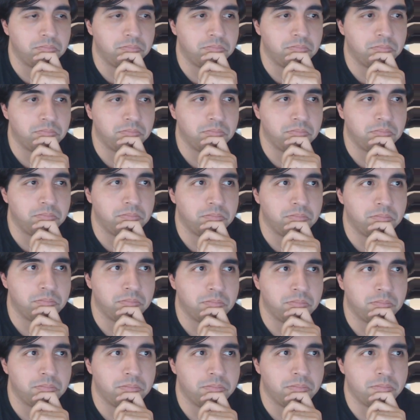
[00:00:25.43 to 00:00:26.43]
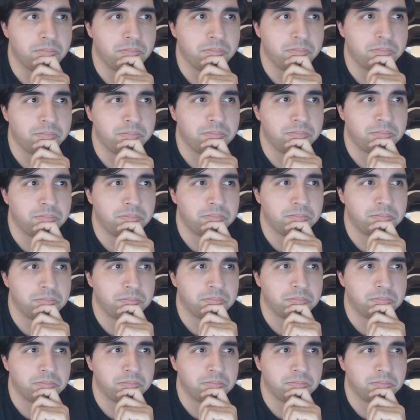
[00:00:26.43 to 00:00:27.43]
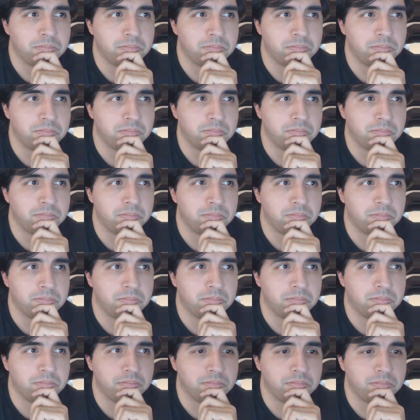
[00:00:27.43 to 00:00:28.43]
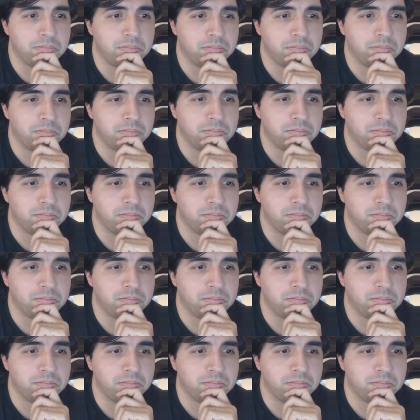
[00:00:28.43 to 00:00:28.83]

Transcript: (silence)